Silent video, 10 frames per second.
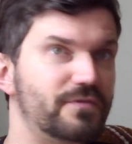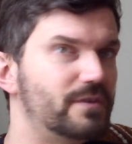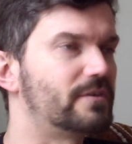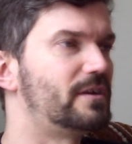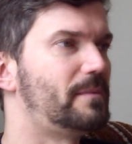You
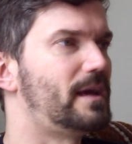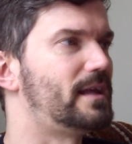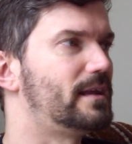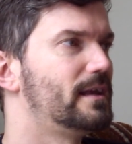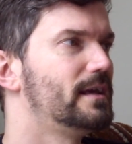feel good
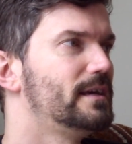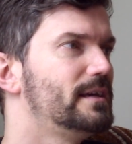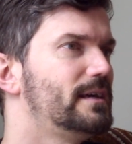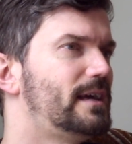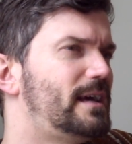about it.
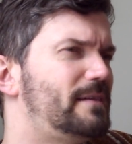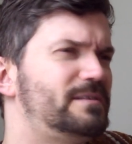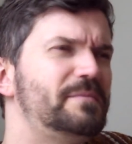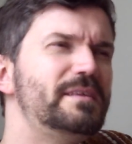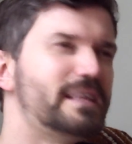
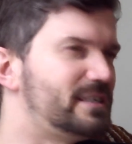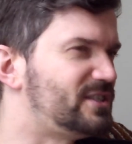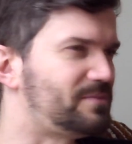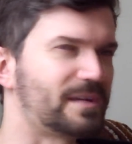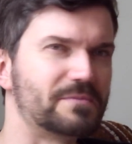To me, then
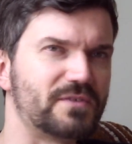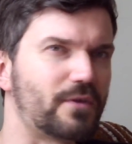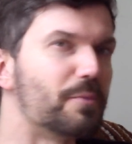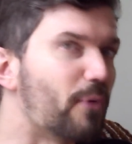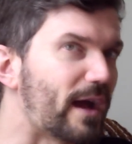it just becomes a
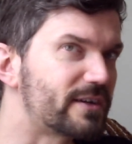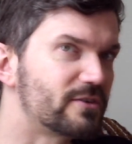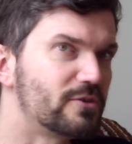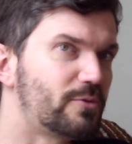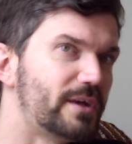very
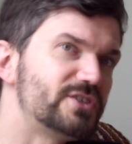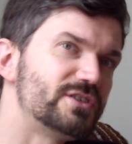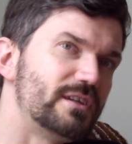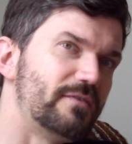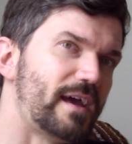practical
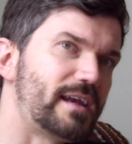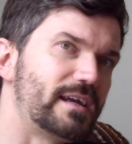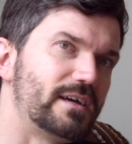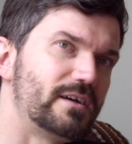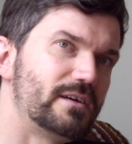question of how
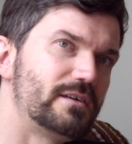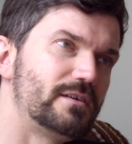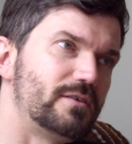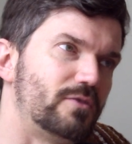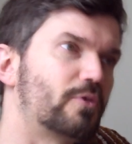to
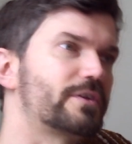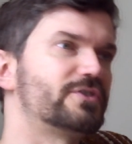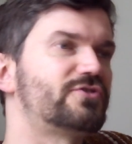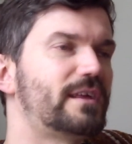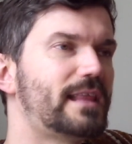
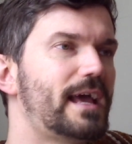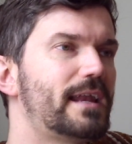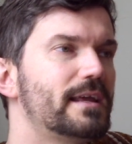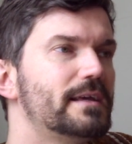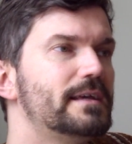orchestrate
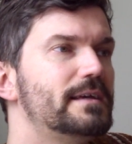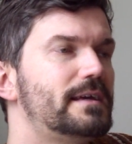that.